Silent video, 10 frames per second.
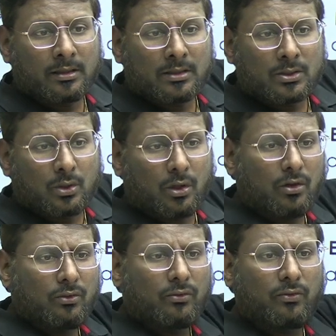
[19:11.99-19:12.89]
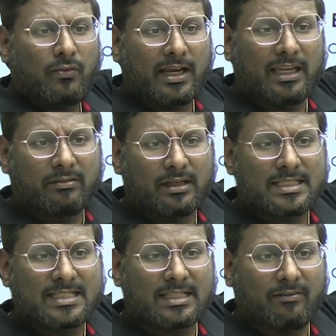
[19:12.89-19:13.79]
So 5,
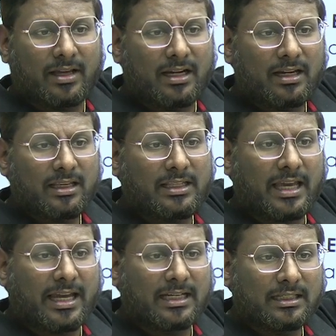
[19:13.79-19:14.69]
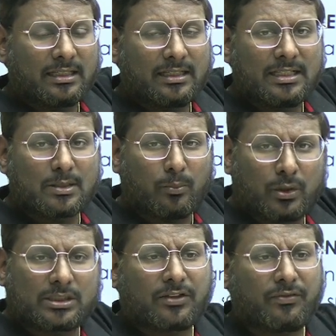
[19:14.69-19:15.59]
7, 8 is
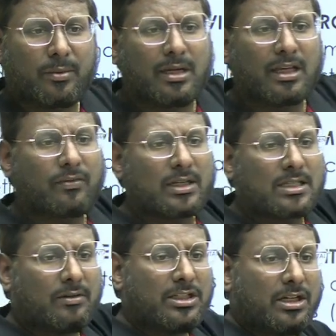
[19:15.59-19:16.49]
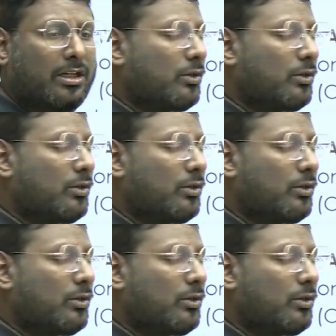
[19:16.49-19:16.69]
most familiar for civil engineering